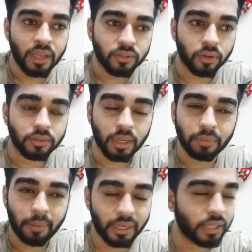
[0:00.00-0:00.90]
So
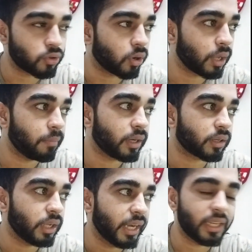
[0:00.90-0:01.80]
sometimes it is okay, but
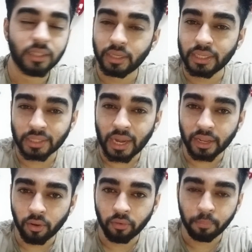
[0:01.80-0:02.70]
it is a
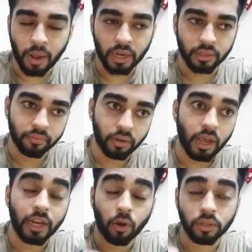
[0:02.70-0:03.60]
dislike of a part.
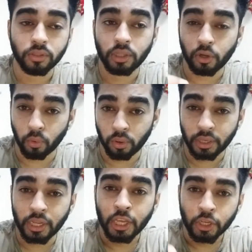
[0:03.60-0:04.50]
And also the road
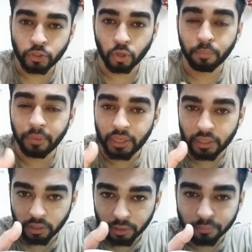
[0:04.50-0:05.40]
should be
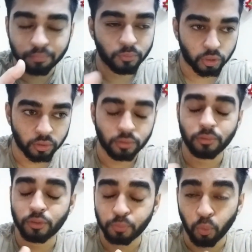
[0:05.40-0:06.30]

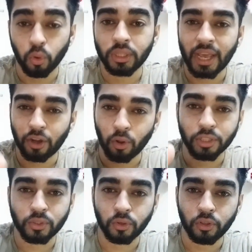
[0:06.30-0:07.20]
smooth, and
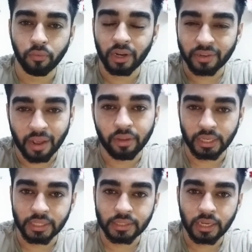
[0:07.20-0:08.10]
also will travel
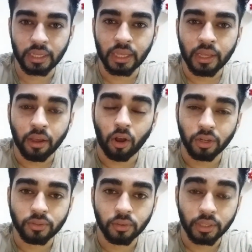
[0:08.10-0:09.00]
easily.
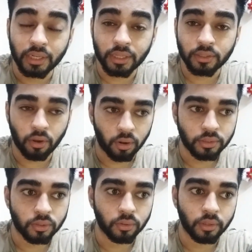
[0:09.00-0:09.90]
Also it is
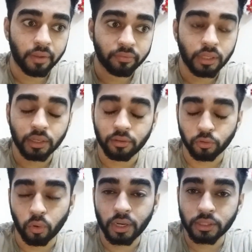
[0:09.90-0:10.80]
also if the
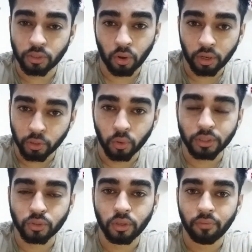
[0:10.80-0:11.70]
road is not
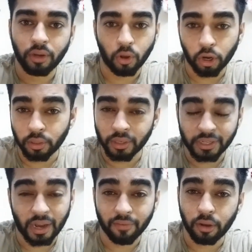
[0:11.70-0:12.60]
good, so you will not
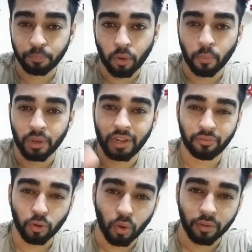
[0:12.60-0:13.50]
travel properly if
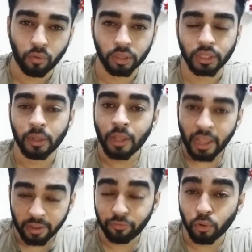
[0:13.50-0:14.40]
you're going for the,
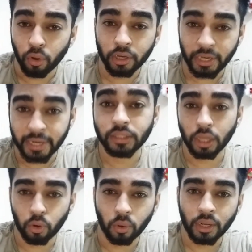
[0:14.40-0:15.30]
if you're going hit
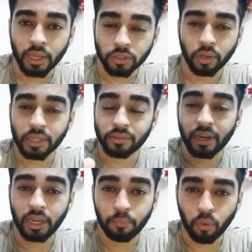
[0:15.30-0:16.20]
the road. So it is
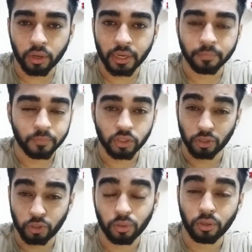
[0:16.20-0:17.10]
really important.
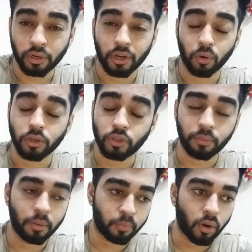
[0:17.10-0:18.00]
So road
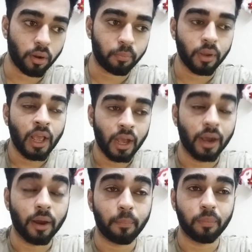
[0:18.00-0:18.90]
should be
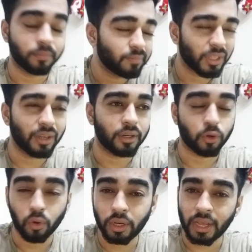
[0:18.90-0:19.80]

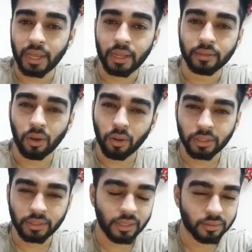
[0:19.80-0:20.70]
good and all
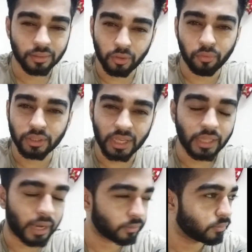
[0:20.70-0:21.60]
the things you will say
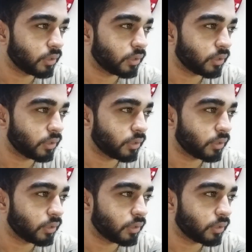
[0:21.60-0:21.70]
that.